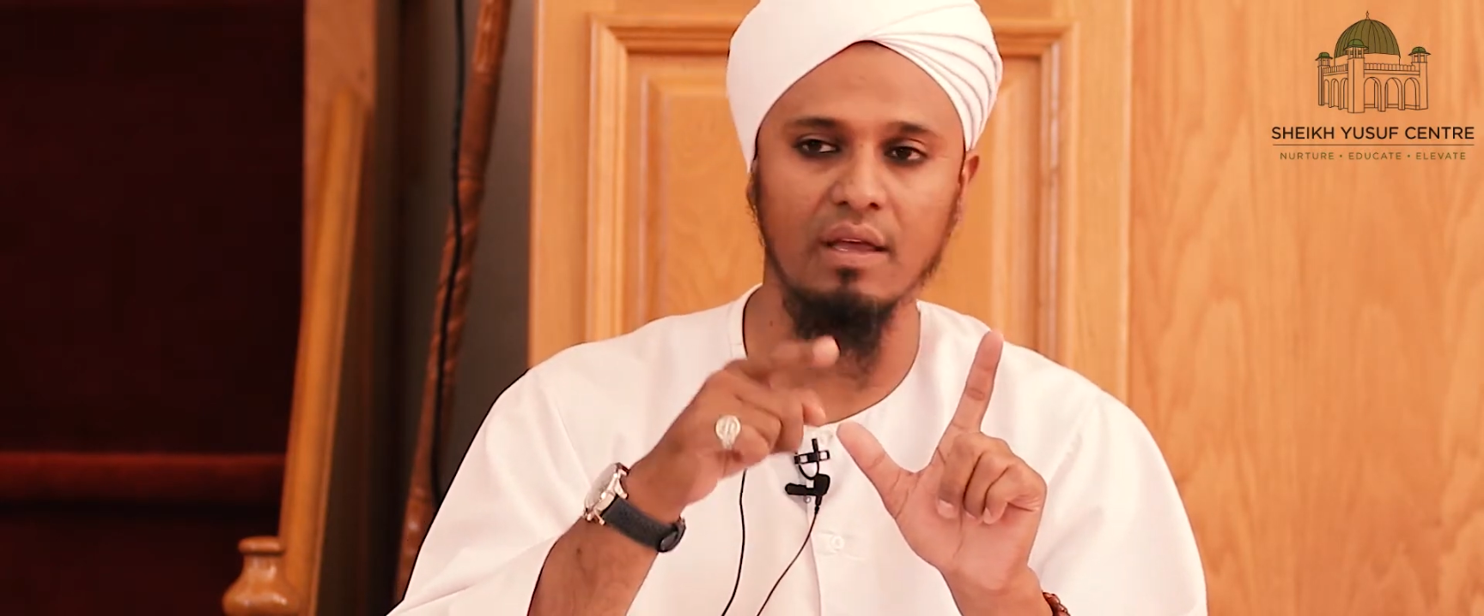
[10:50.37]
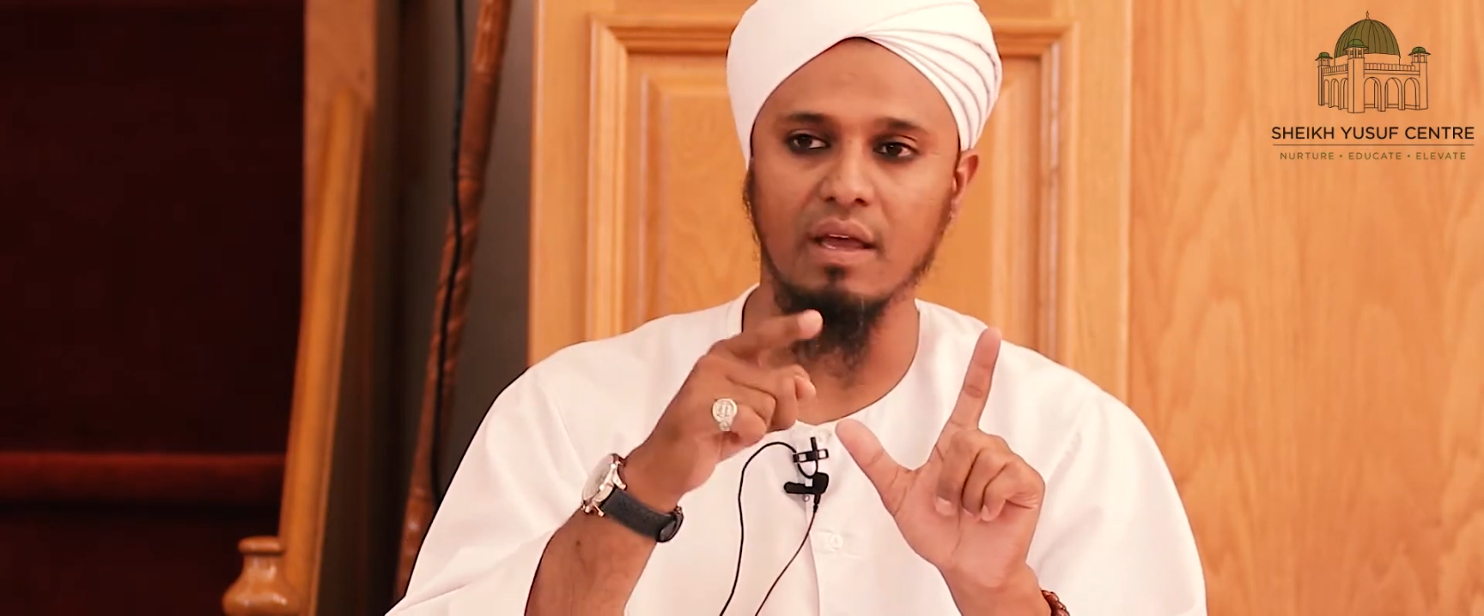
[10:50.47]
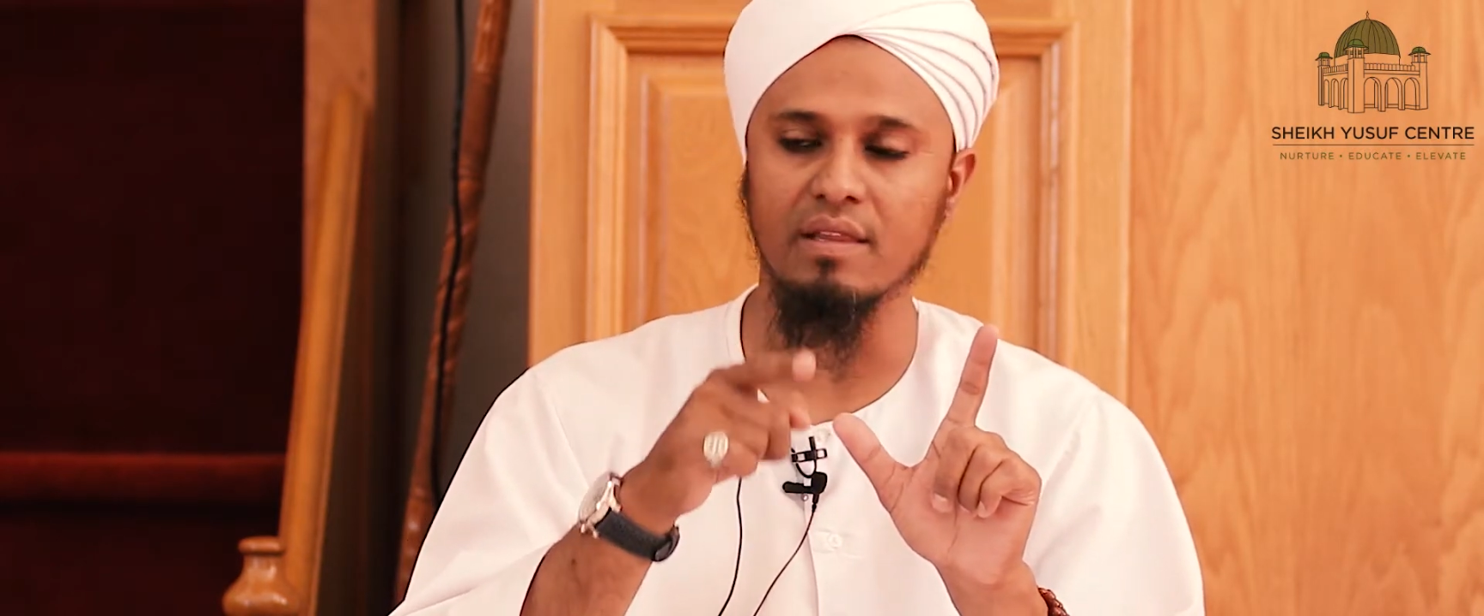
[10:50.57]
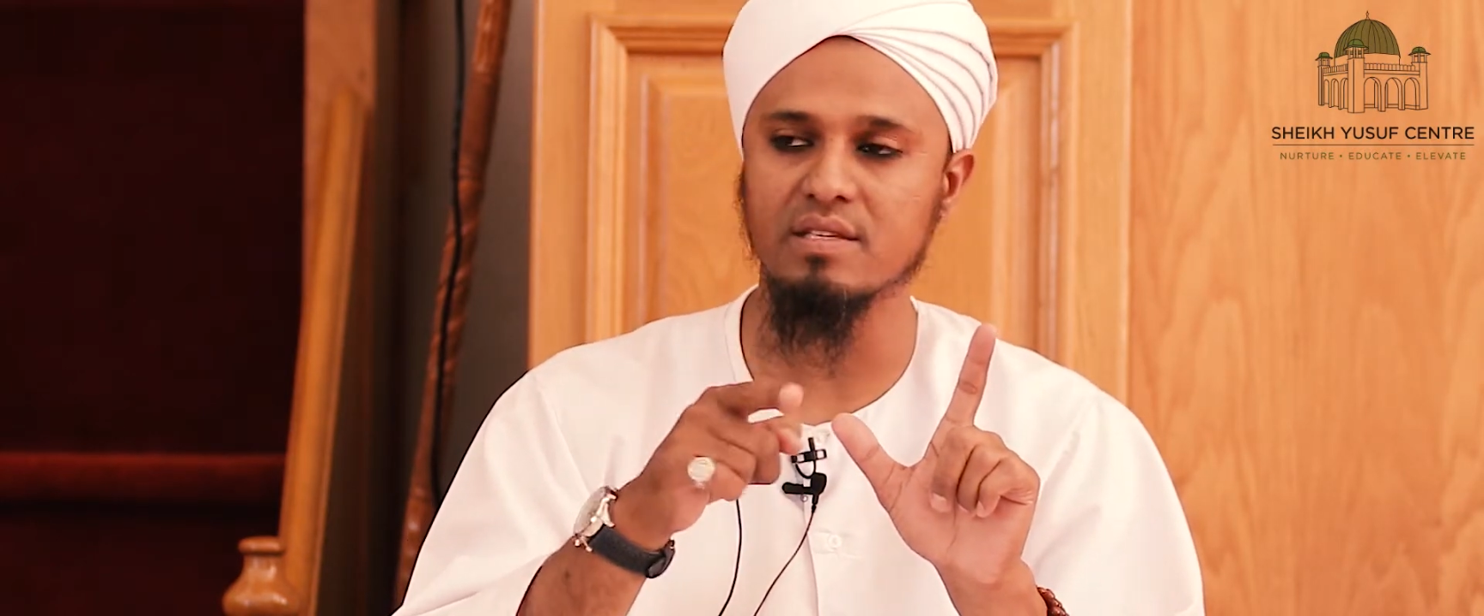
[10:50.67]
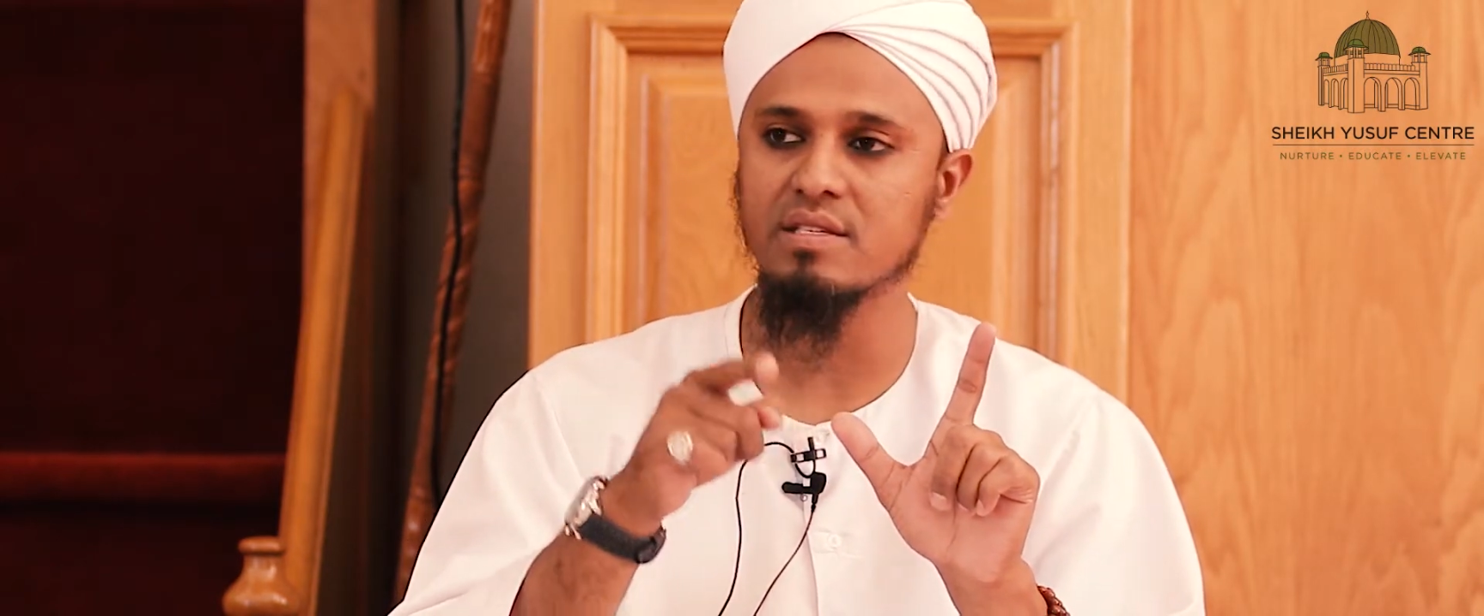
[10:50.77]

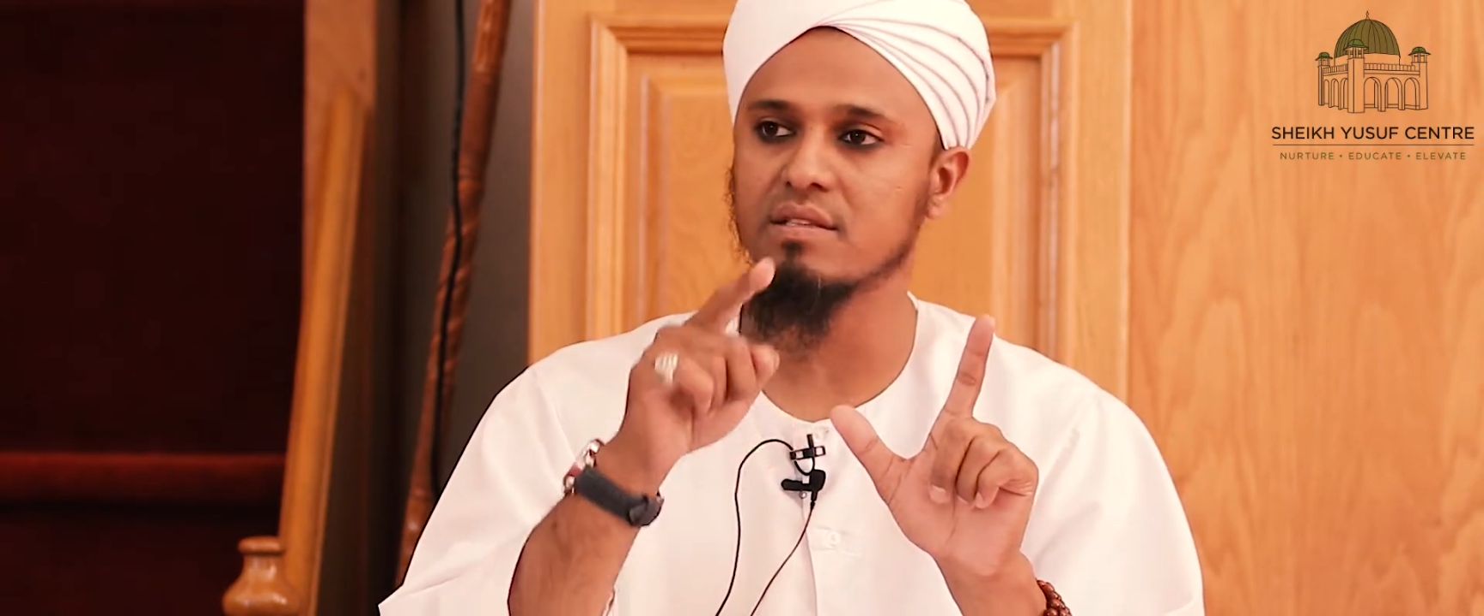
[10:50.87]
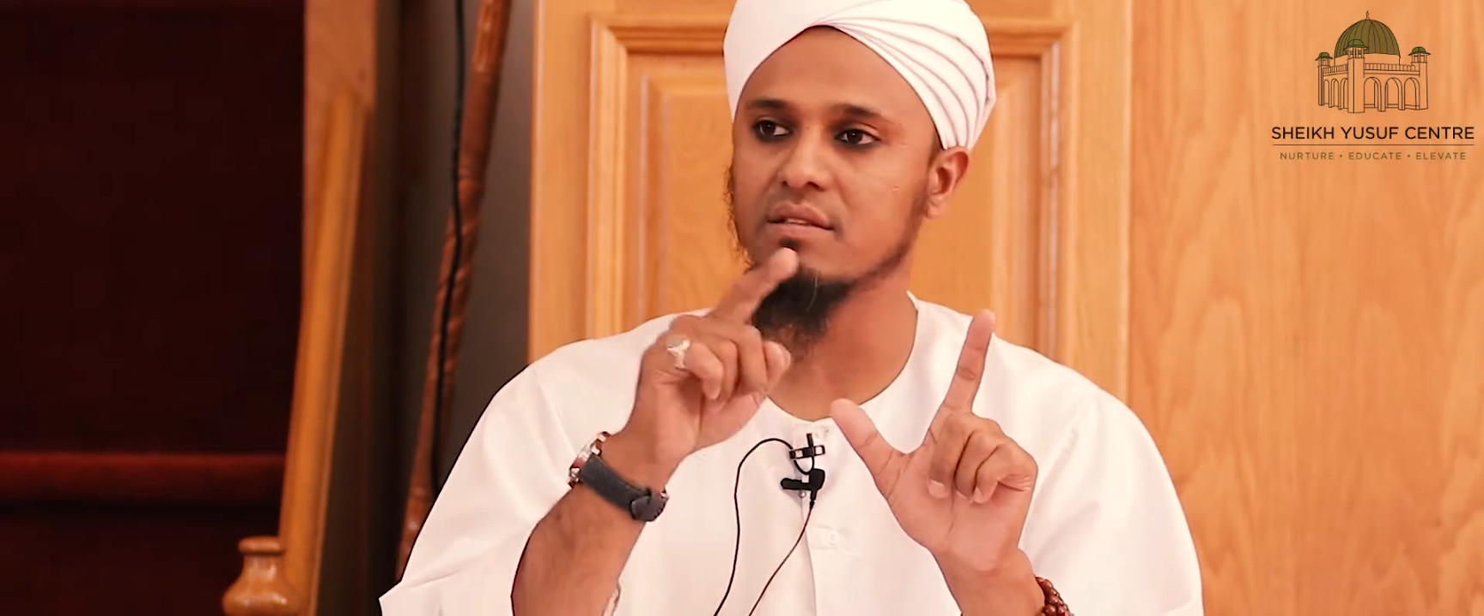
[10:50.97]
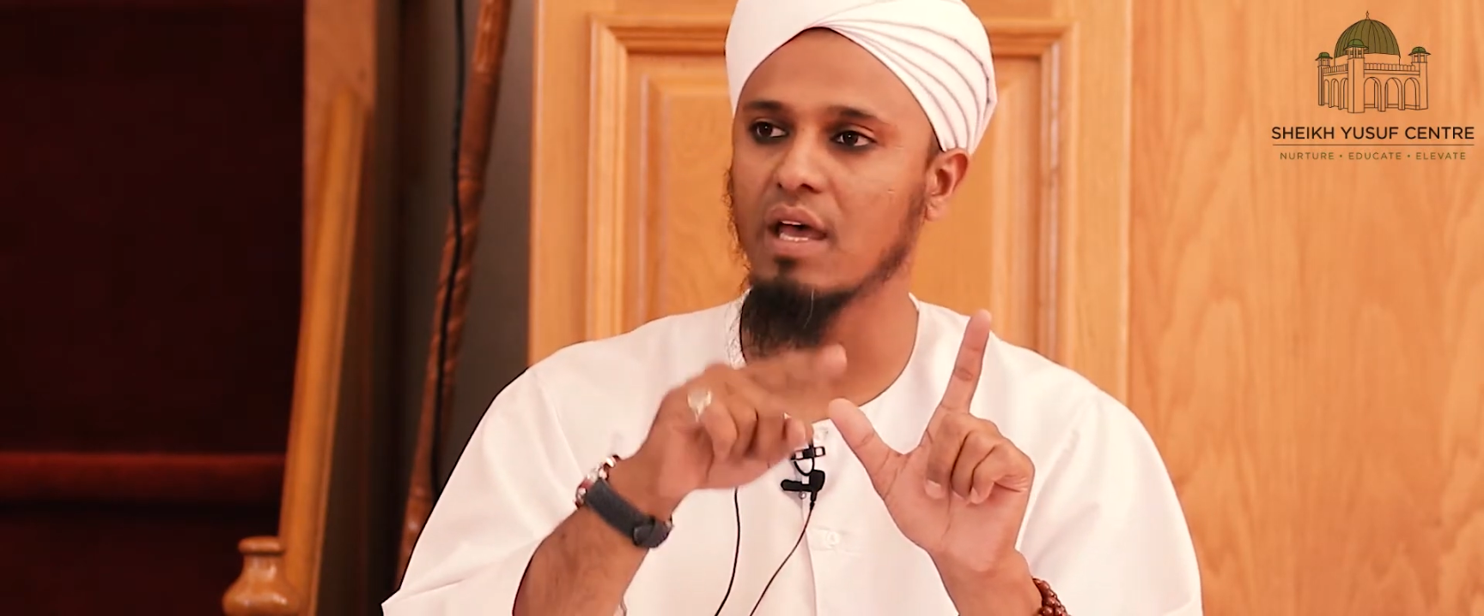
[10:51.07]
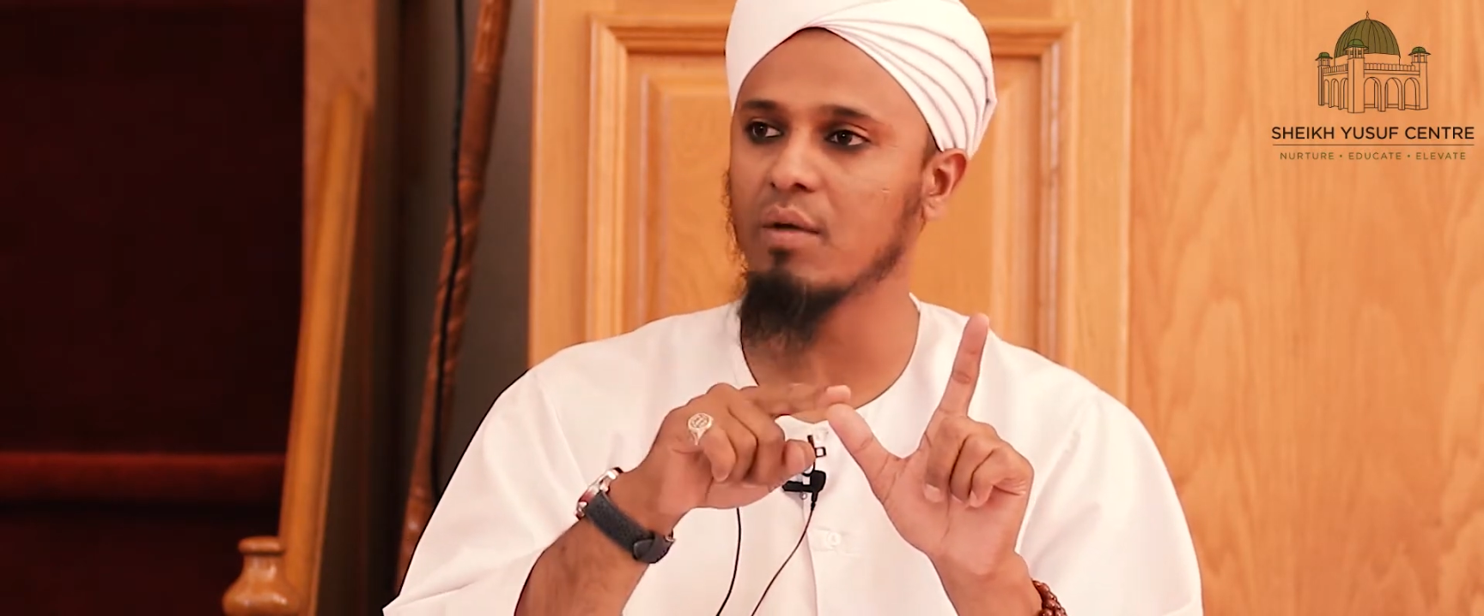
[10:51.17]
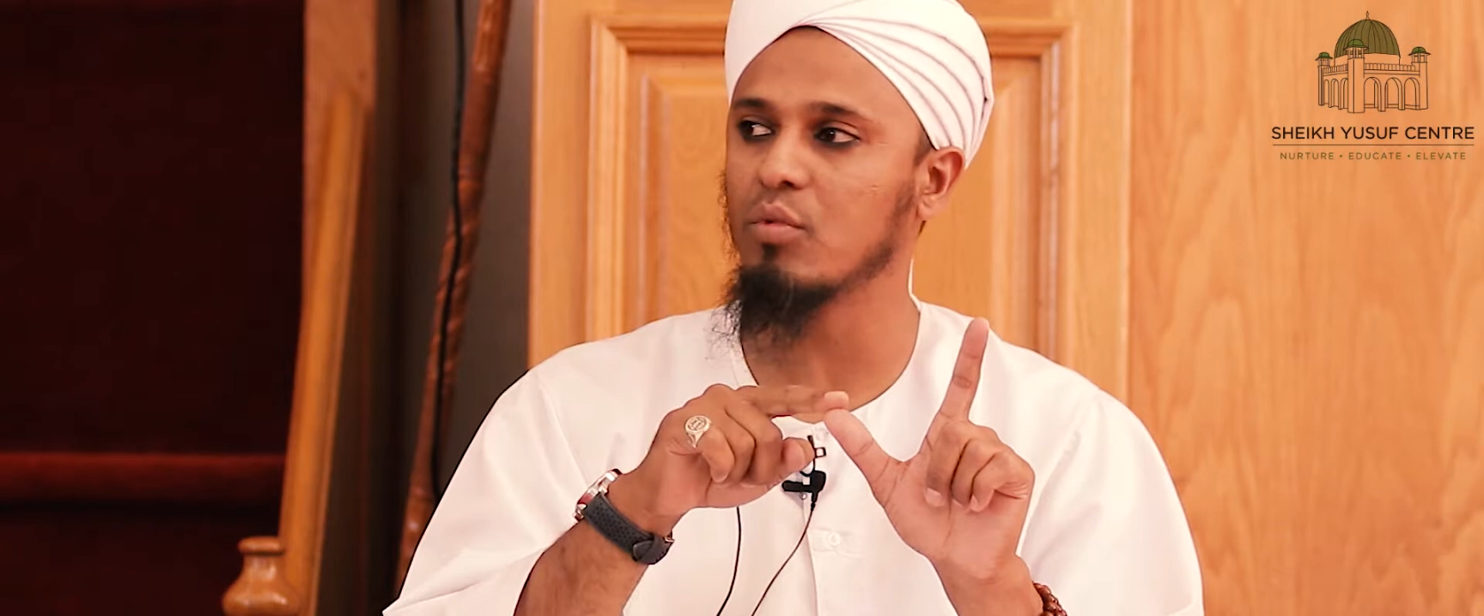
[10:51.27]
And this is the
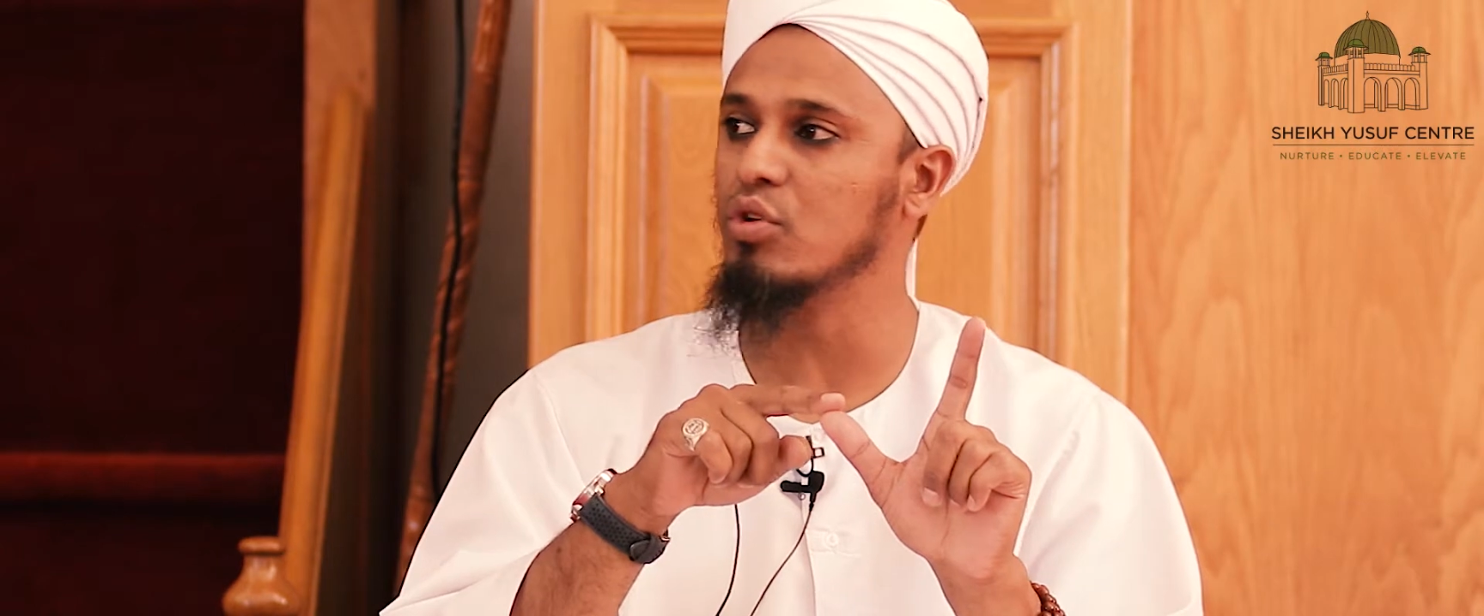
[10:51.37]
time when